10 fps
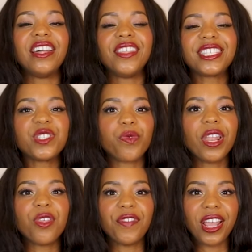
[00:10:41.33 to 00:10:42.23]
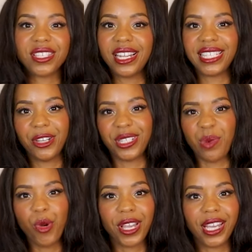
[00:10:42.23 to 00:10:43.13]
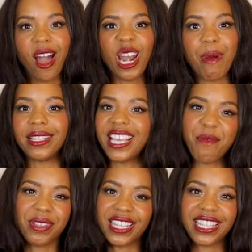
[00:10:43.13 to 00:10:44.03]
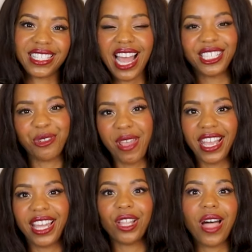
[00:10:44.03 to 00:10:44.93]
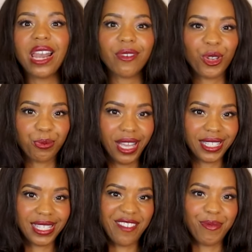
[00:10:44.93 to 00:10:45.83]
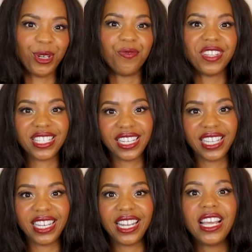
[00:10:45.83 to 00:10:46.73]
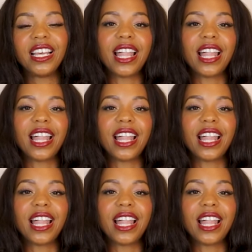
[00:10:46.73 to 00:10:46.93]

This is one of the videos in a series I'm working on about 10 mistakes not to make and a lot of other places I've been or visited,